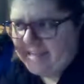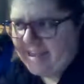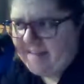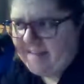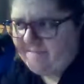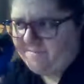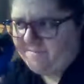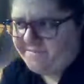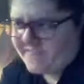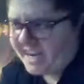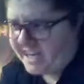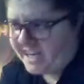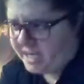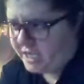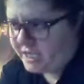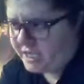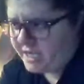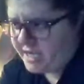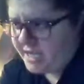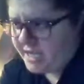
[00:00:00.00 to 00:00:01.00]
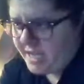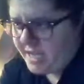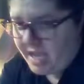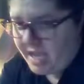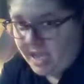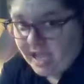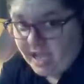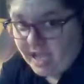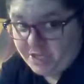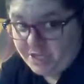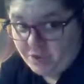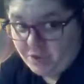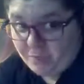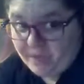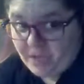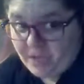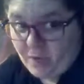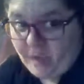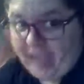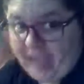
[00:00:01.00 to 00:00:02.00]
in fire and you'll
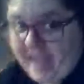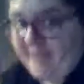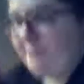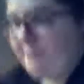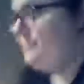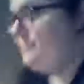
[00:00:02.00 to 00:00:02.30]
be okay.